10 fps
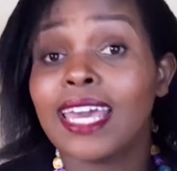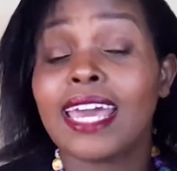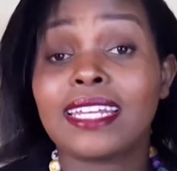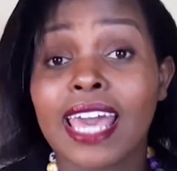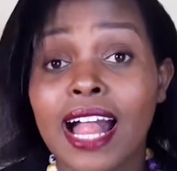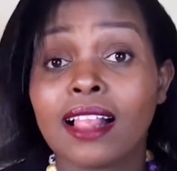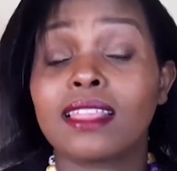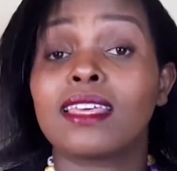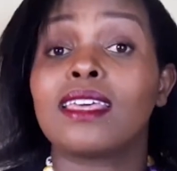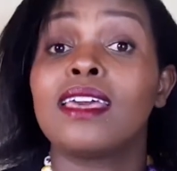and
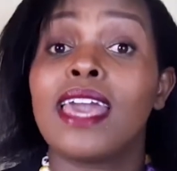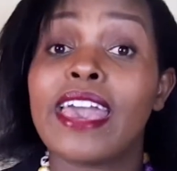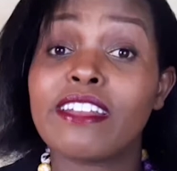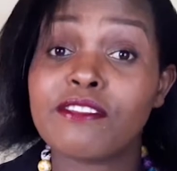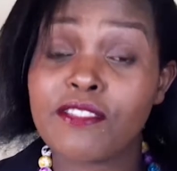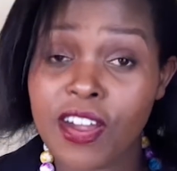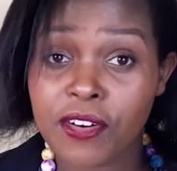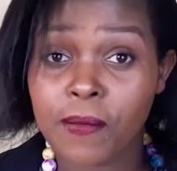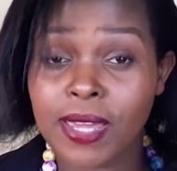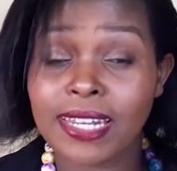healthy
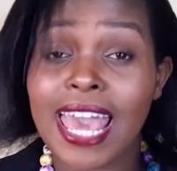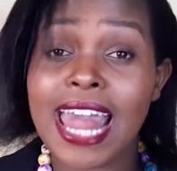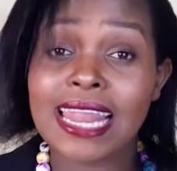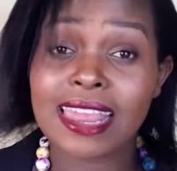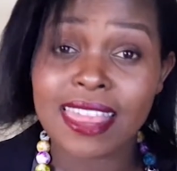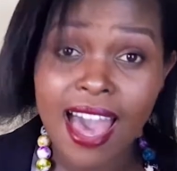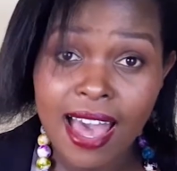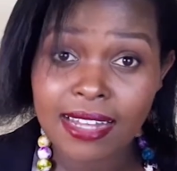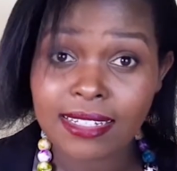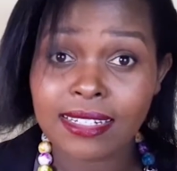environment. And
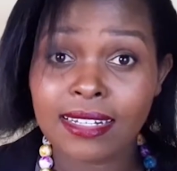that